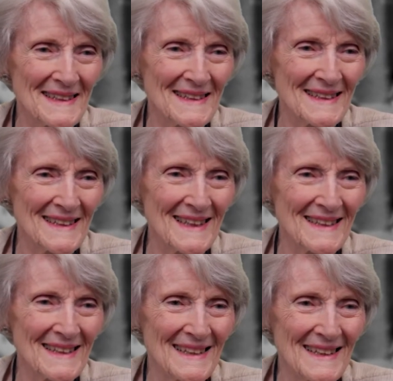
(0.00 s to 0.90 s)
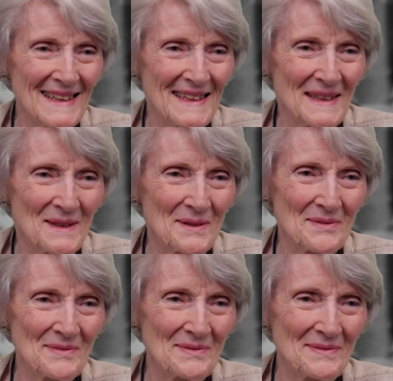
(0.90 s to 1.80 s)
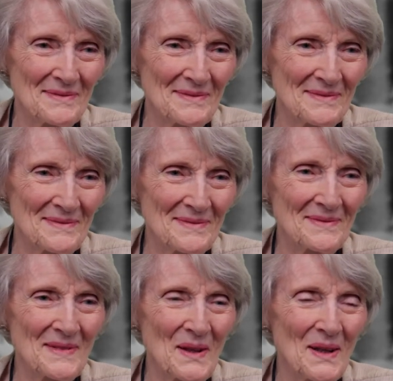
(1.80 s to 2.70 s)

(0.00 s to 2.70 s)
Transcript: and so to kind of pick off,